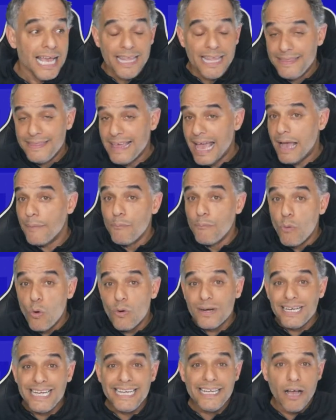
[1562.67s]
That
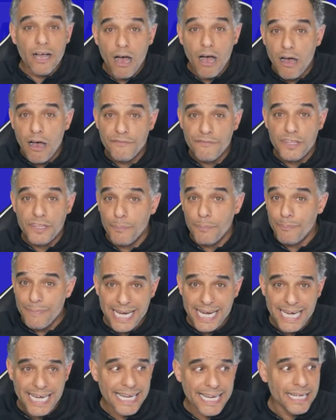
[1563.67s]
morning of the
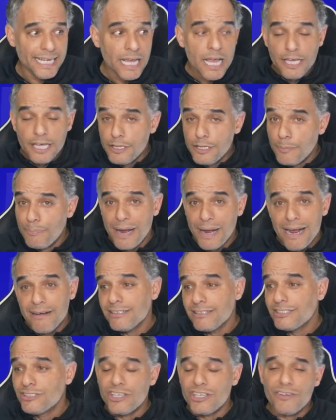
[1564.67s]
meeting, the parents
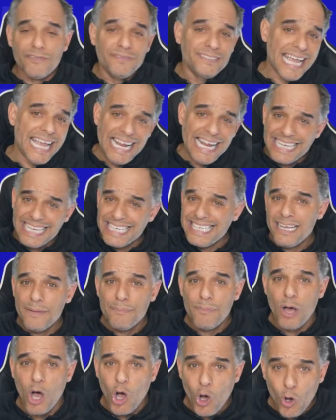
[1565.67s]
should have taken him
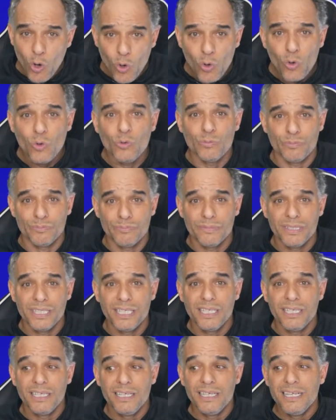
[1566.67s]
home.
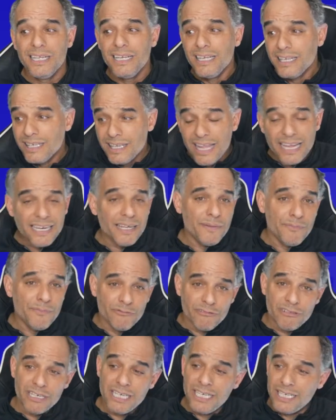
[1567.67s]
Let him
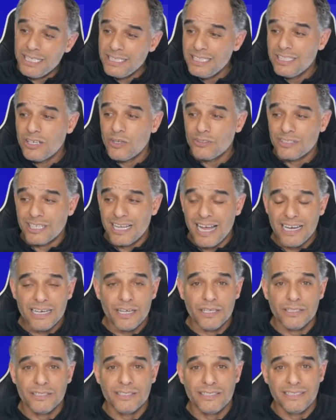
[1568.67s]
read, to kind of
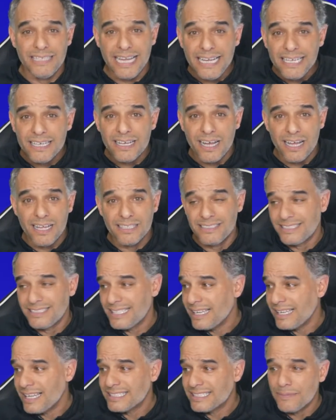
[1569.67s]

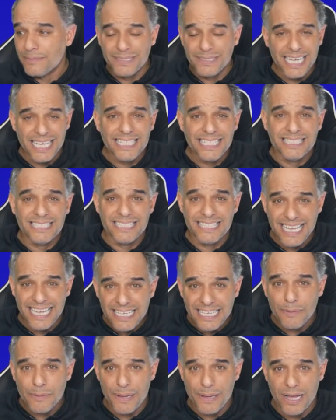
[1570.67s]
let some things think
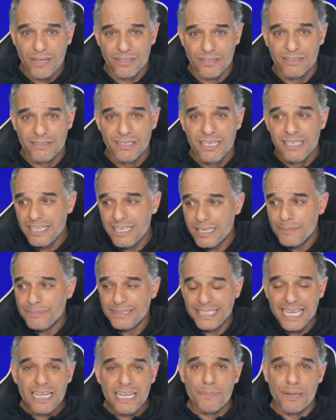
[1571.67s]
about. Let him
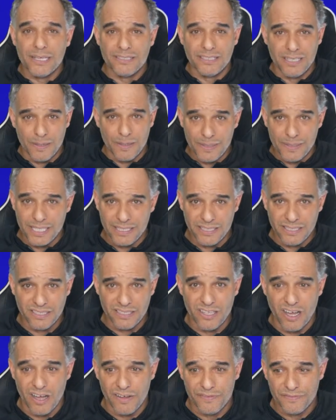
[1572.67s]
think about some of this
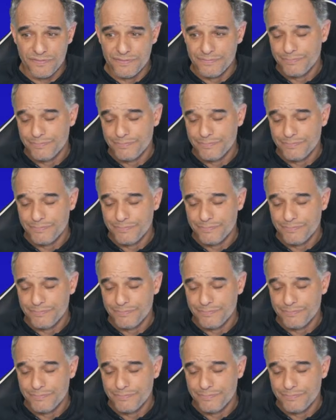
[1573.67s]
stuff.